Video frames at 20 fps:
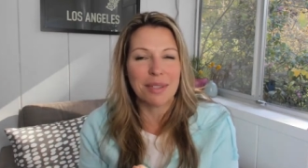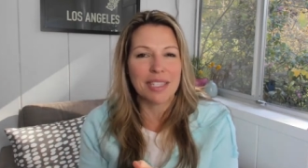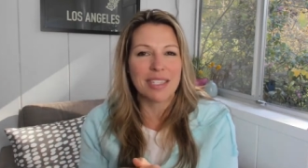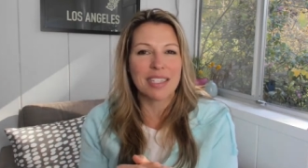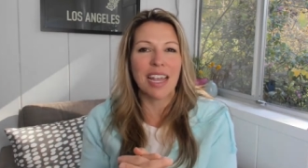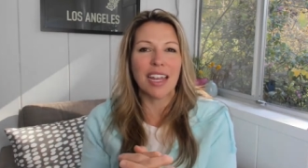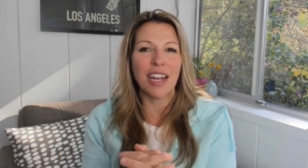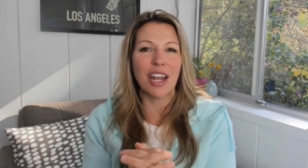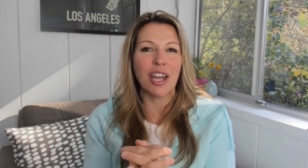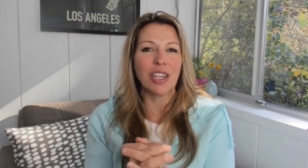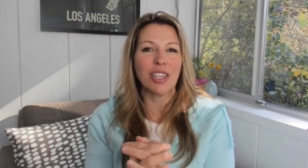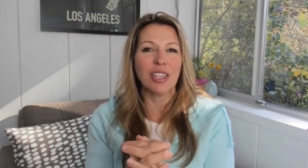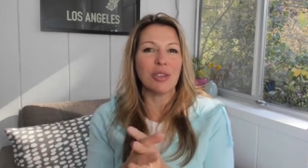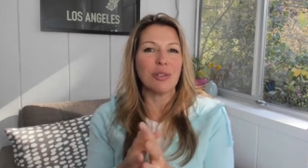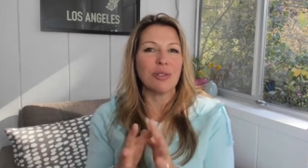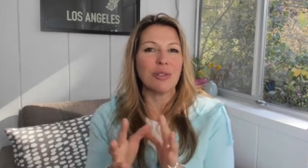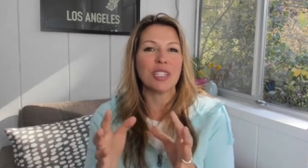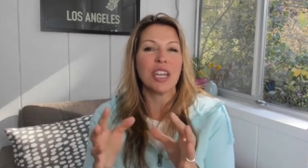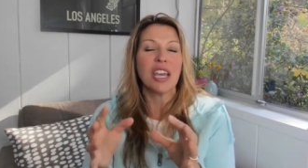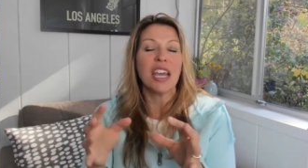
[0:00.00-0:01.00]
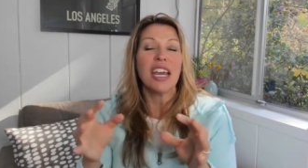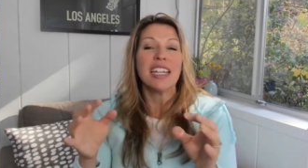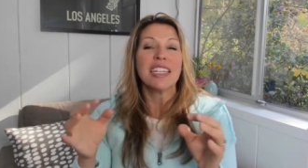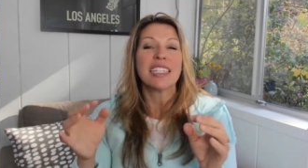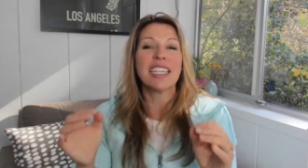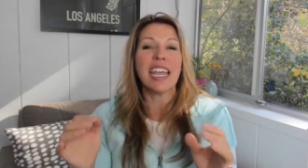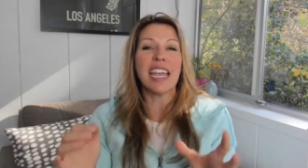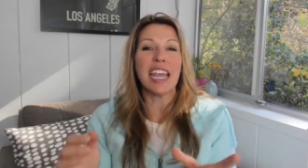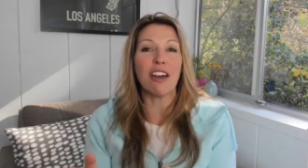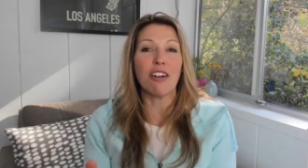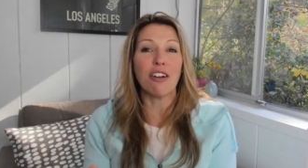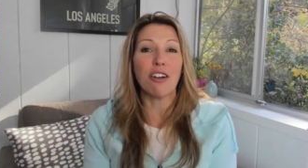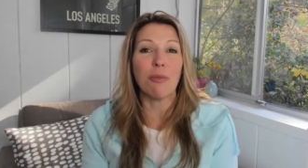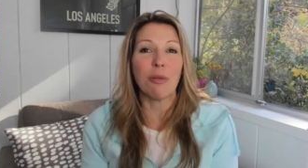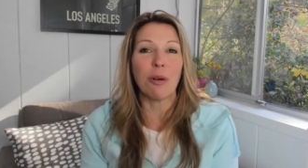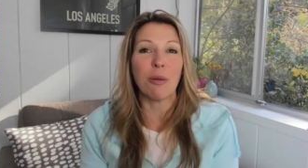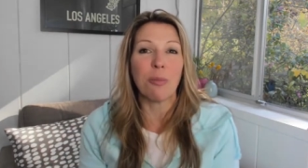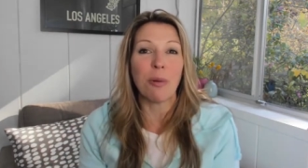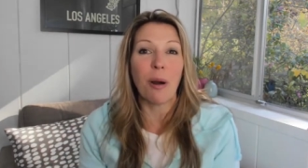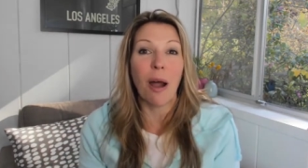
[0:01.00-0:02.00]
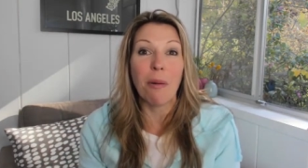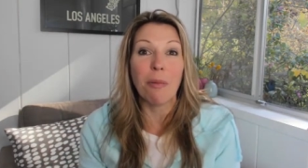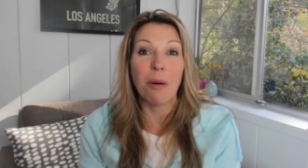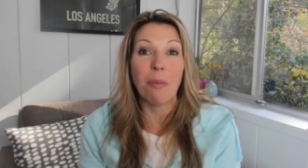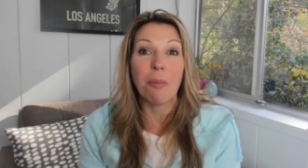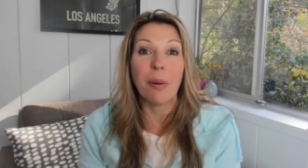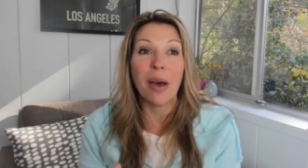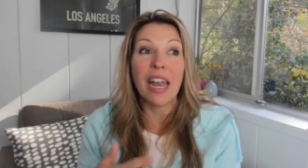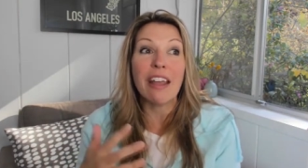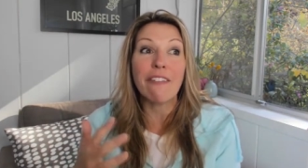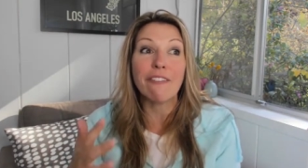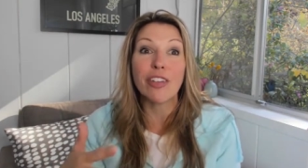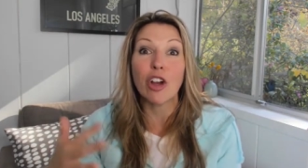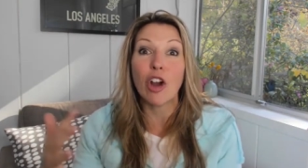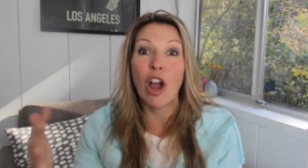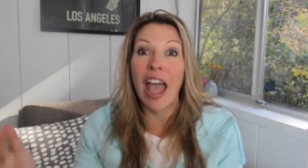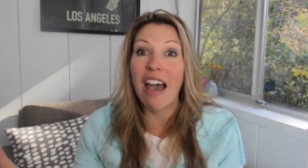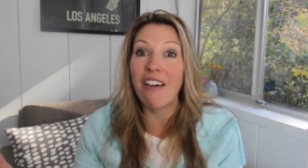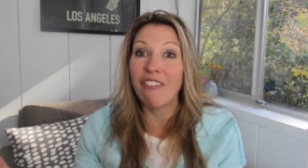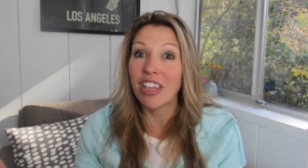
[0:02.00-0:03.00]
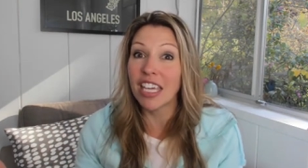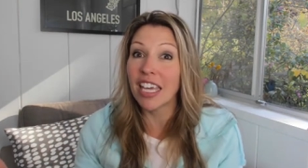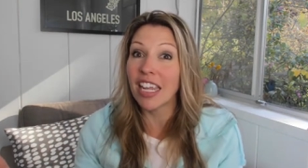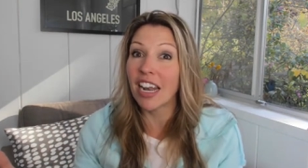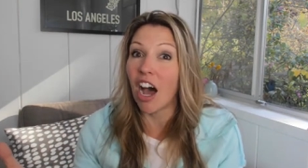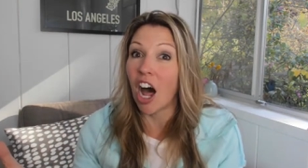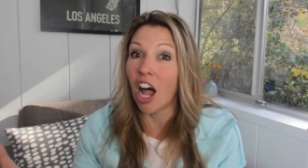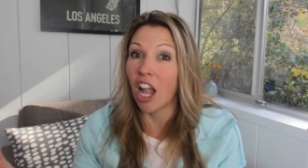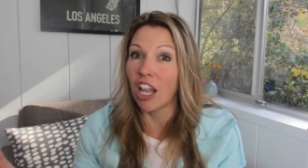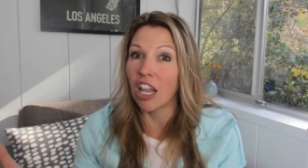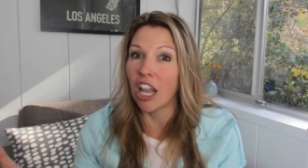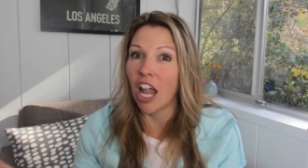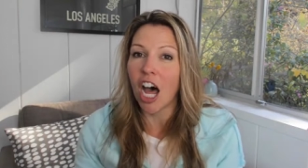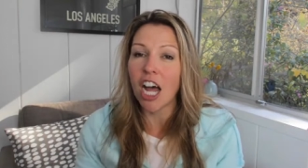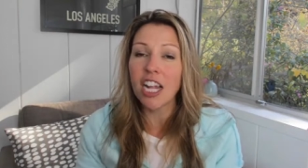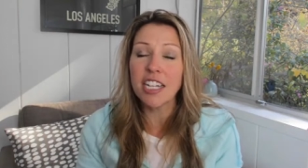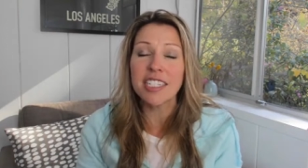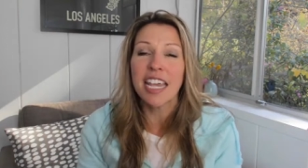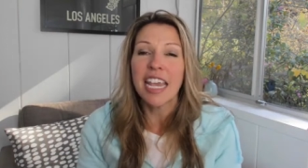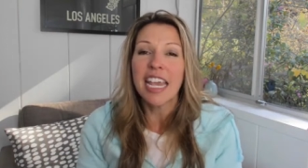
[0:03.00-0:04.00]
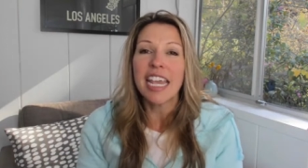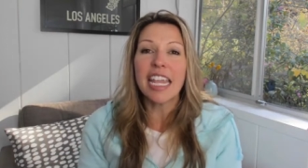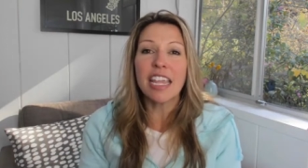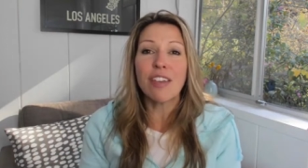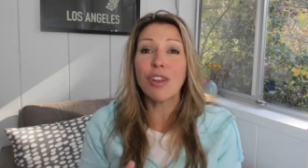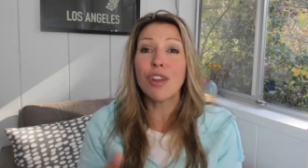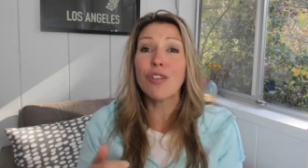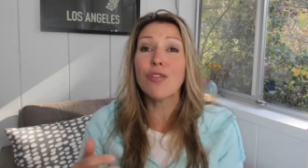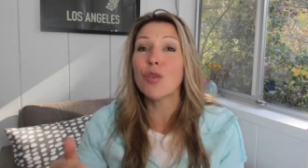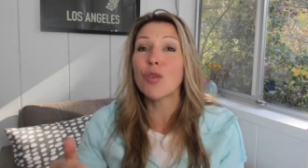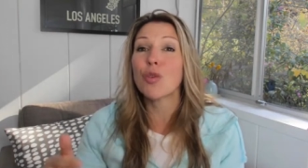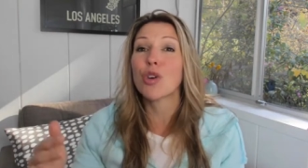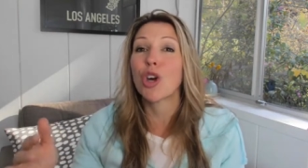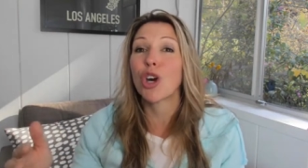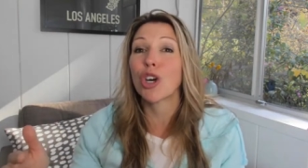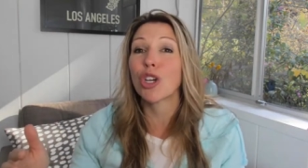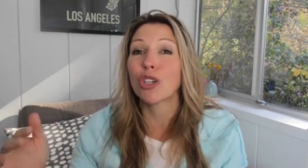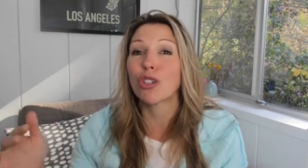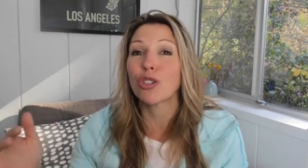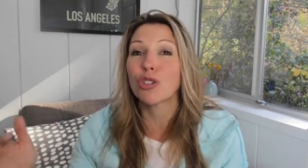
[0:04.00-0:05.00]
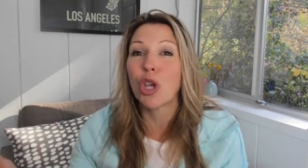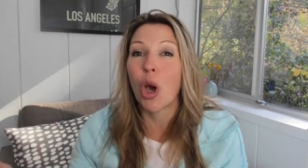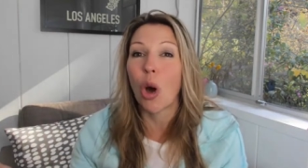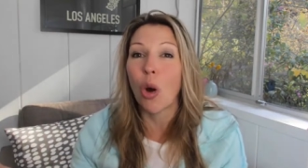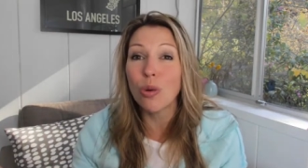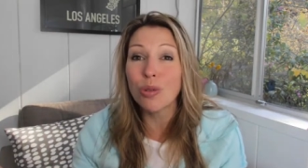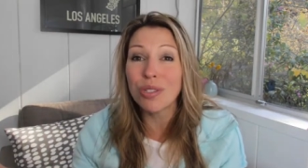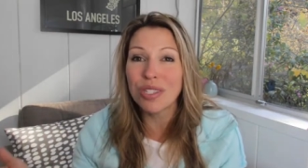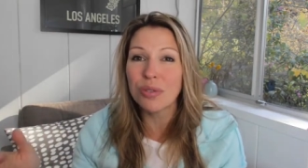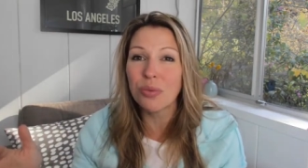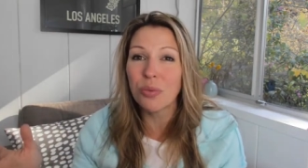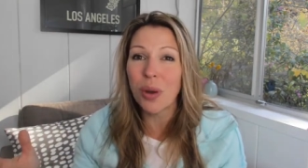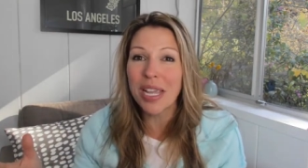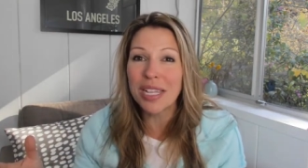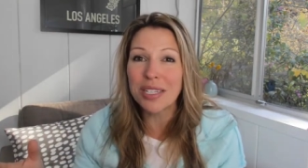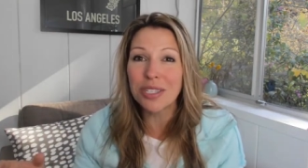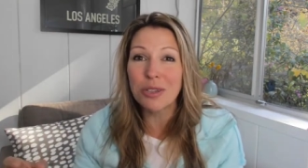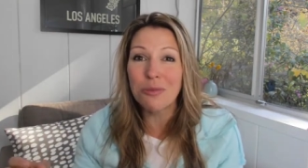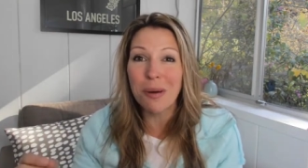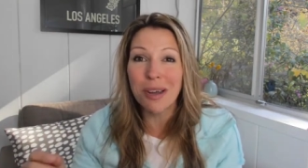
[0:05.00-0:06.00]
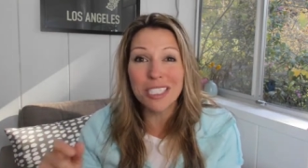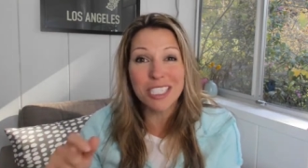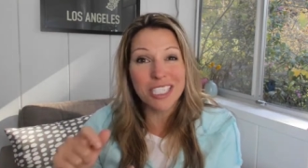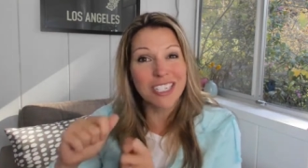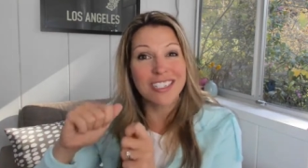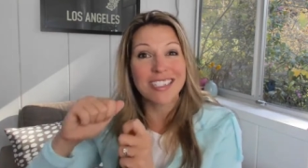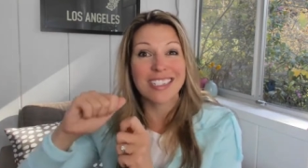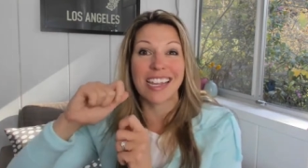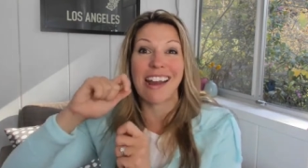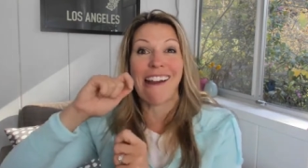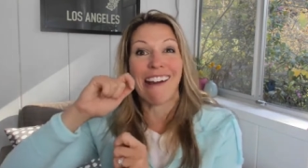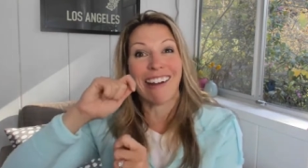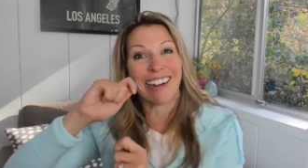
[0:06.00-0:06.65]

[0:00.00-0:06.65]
It's not a huge terrible problem, but if you're having it a lot, even if you cook your toast way too much and it's like